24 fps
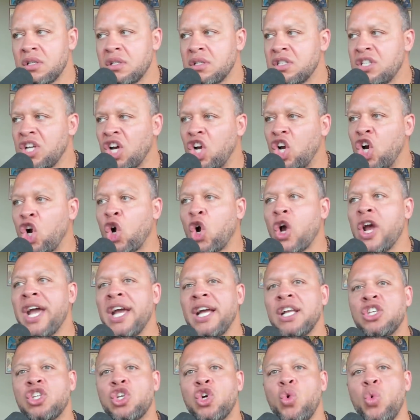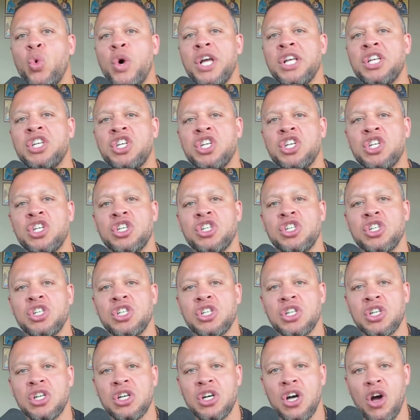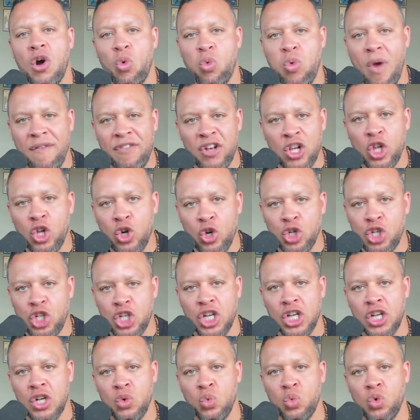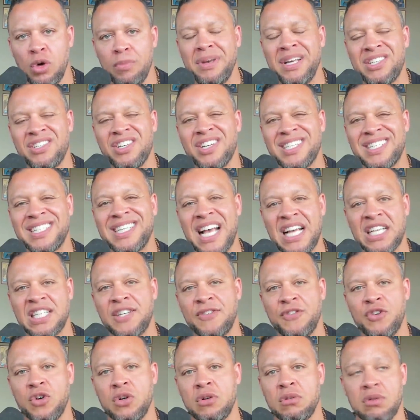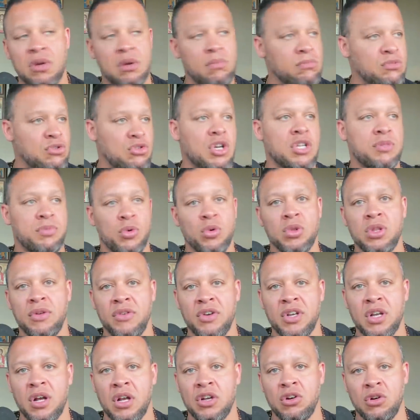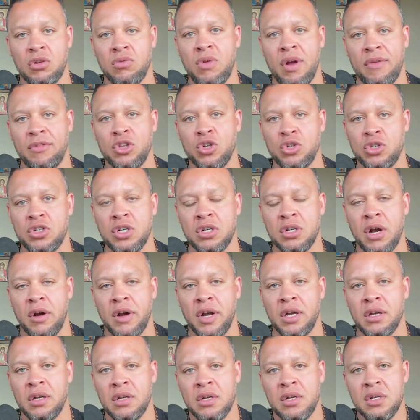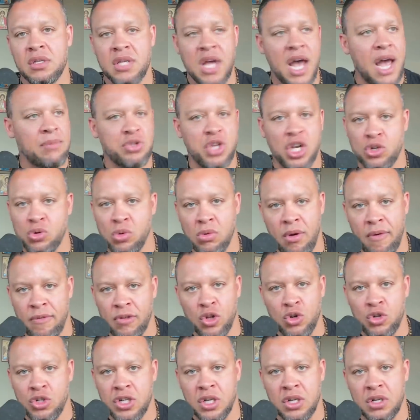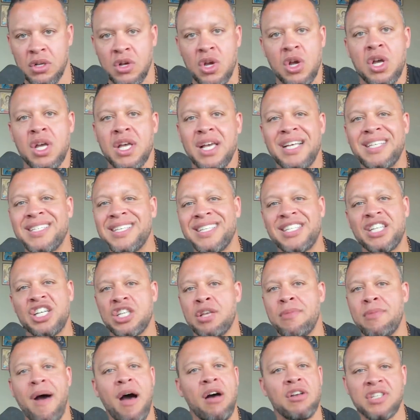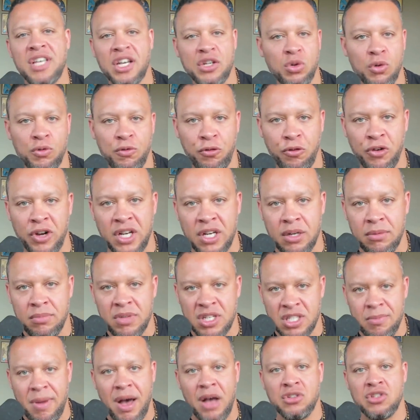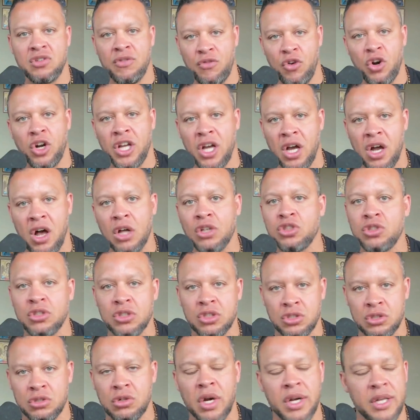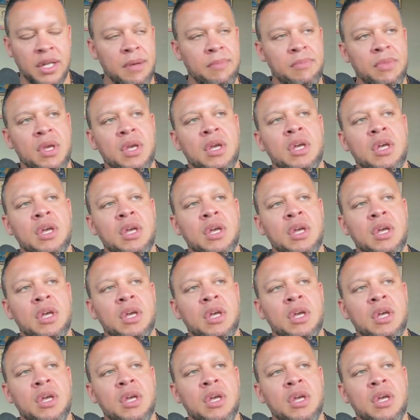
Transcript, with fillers: degree to which a revolution will be successful, and um, trust me, we're living under a revolutionary time. Sexual revolution isn't just about sexual freedom, it's about subverting a culture and destroying them.